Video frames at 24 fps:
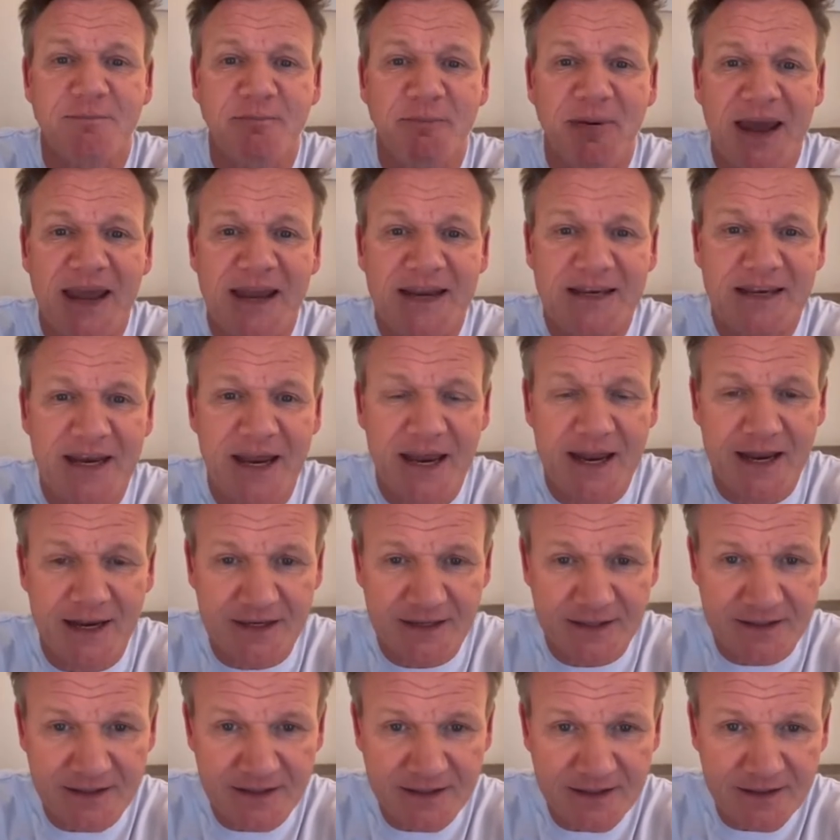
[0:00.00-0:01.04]

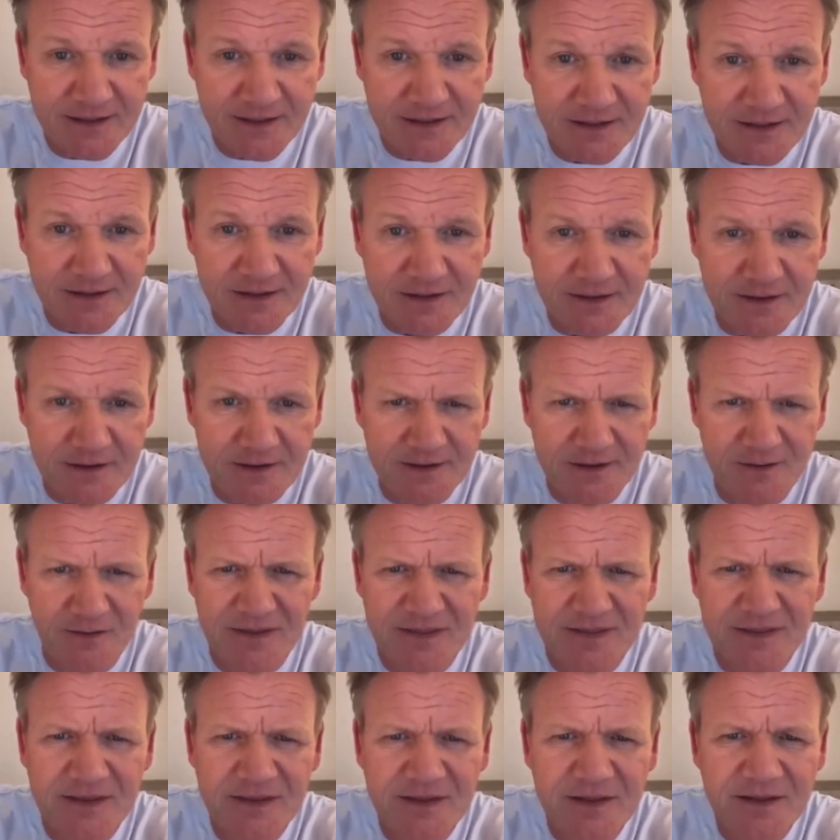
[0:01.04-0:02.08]
beignet.
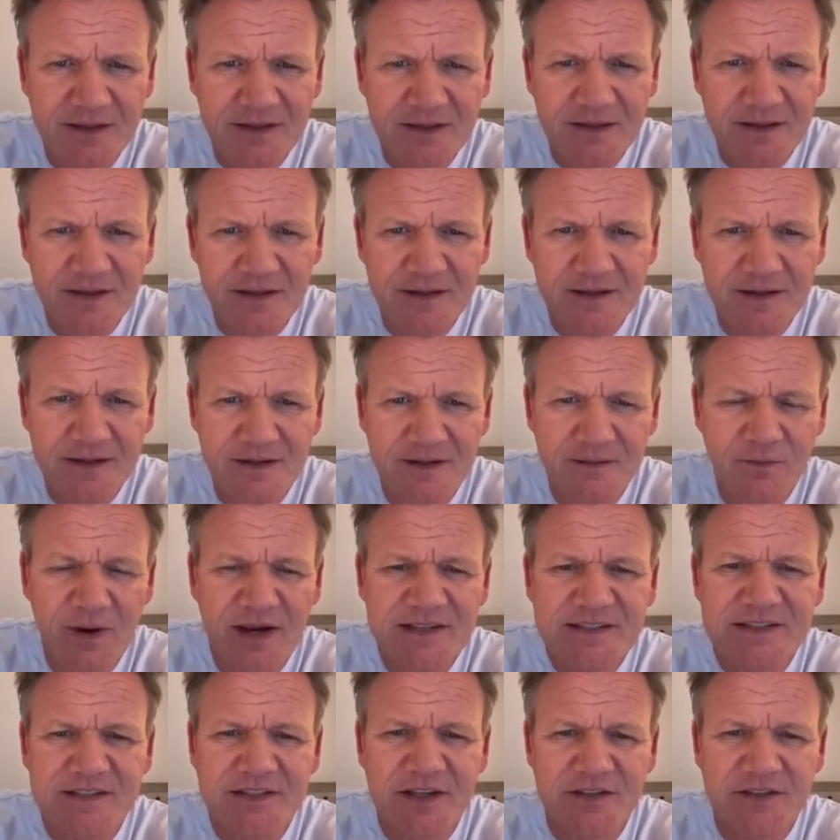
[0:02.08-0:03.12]
What?
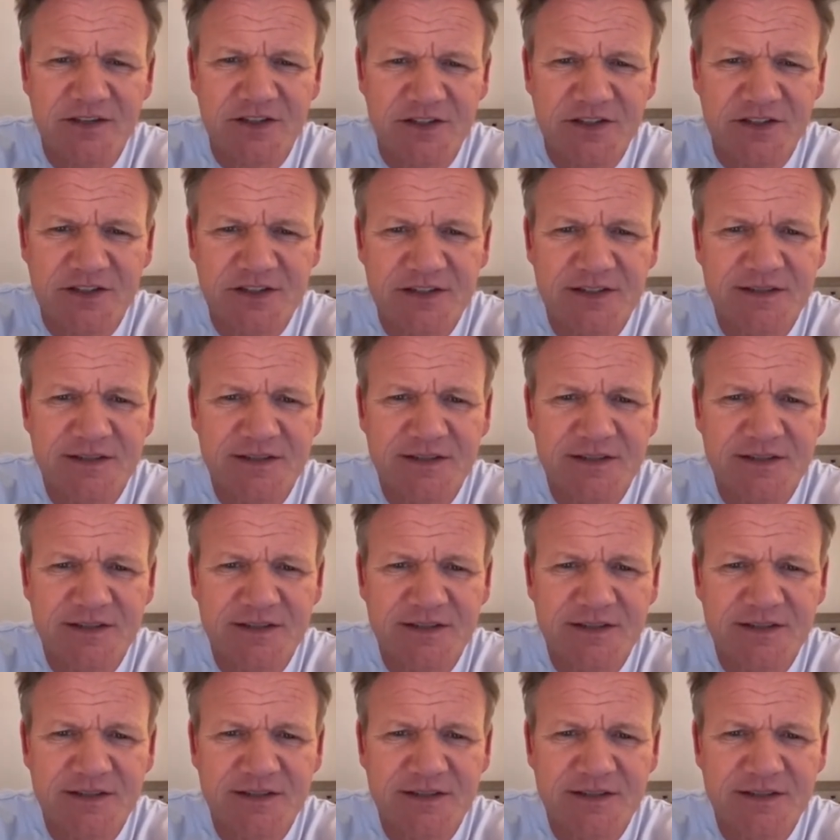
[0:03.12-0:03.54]
Where's the sausages?